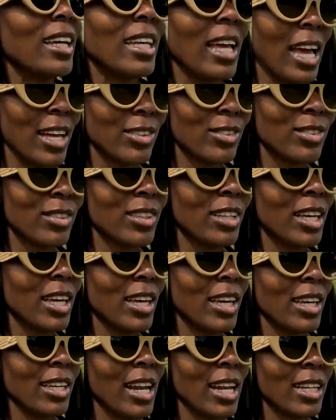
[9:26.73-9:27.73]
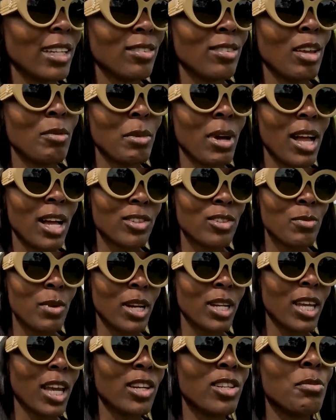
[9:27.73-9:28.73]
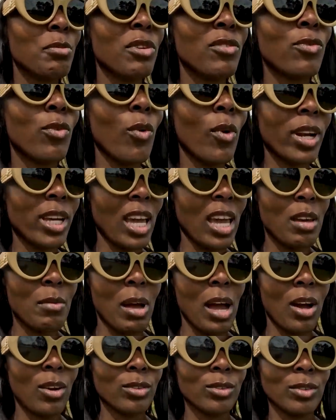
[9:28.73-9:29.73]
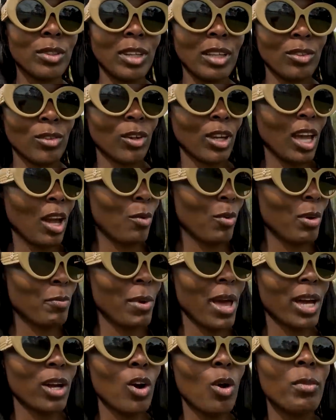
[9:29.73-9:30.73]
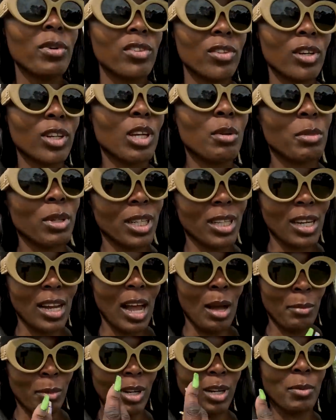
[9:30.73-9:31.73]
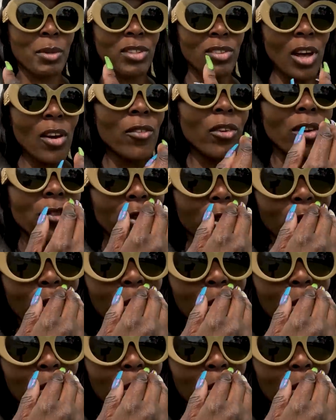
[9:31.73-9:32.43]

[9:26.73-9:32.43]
Yes, and I didn't take my allergy medication before it came out. I took it, I went back home and took it, but I'm gonna be suffering for